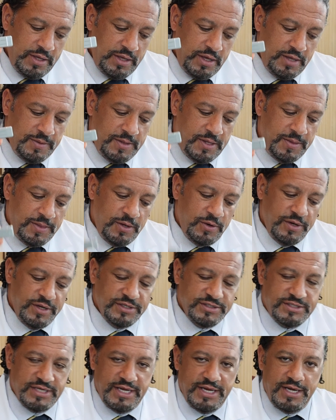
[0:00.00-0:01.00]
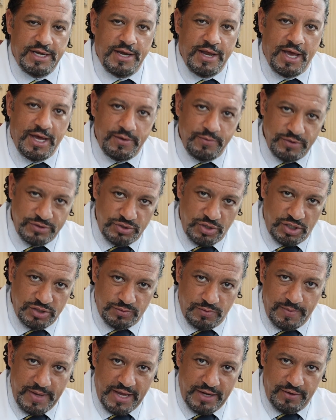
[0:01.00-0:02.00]
and then there is a
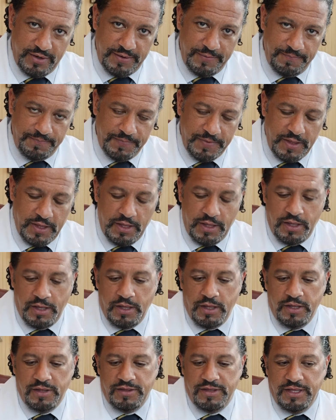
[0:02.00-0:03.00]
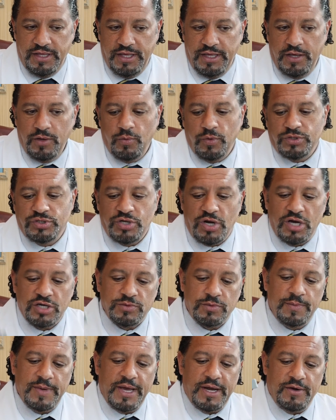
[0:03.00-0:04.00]
non-rechargeable battery. The
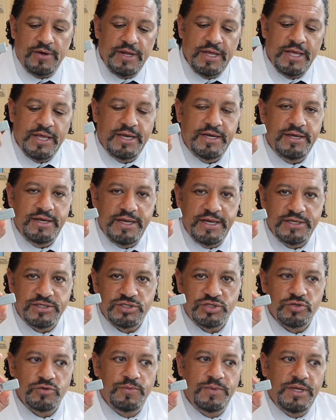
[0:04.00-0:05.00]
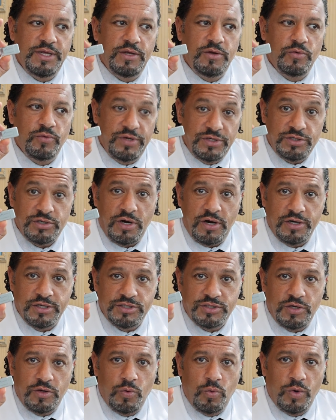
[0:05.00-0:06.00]
rechargeable battery needs to be
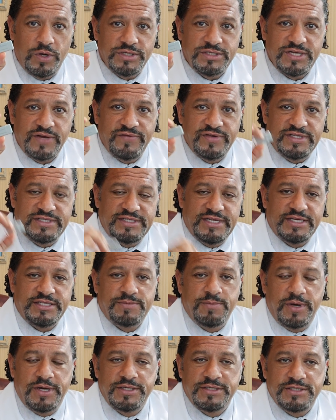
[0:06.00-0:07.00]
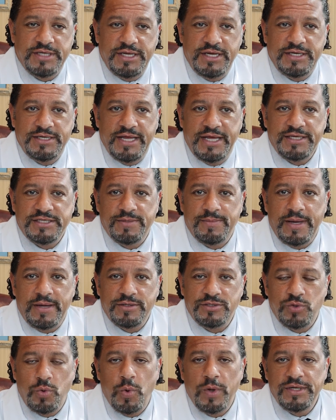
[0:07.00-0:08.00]
recharged once every 6 months, and it takes
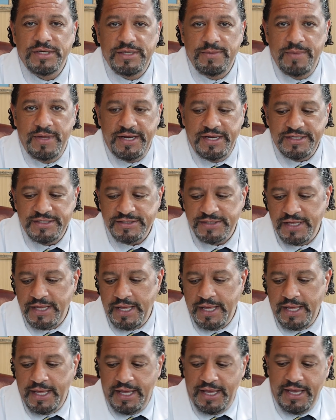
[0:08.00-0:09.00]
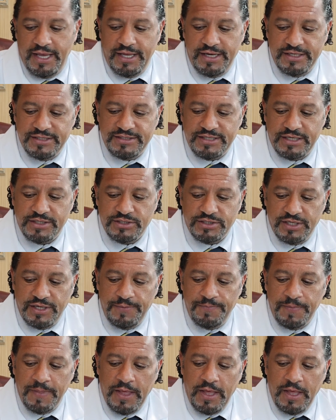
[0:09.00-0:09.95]
about 20 minutes. And essentially,